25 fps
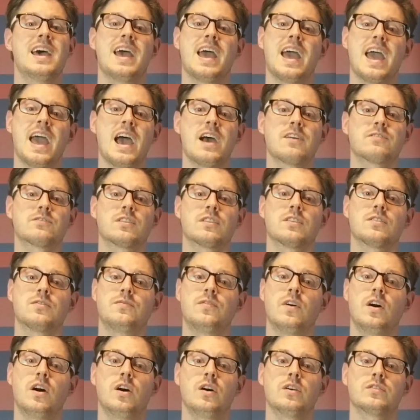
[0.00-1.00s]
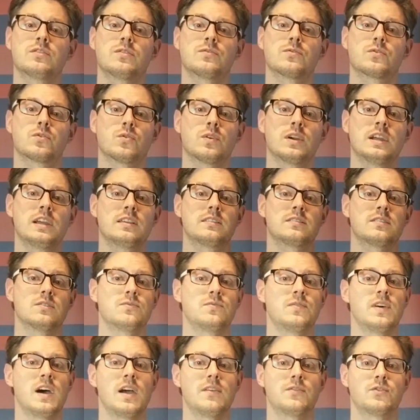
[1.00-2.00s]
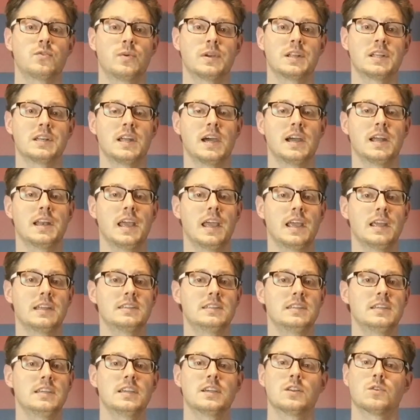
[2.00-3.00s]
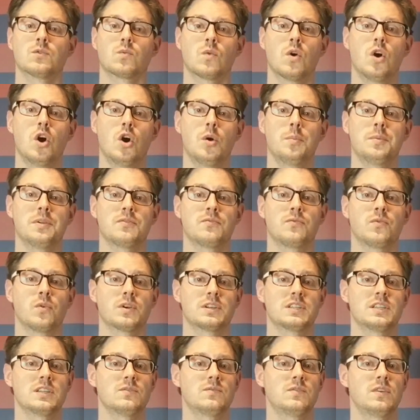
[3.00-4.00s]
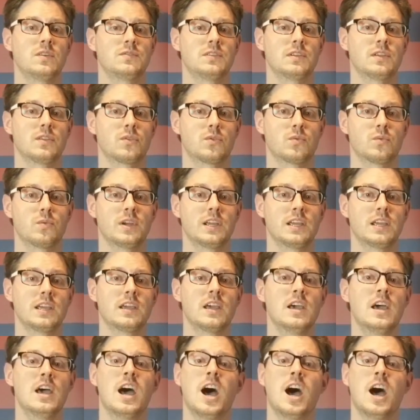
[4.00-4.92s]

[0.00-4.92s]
after the falls of Greece in 529 AD and Rome in 1453,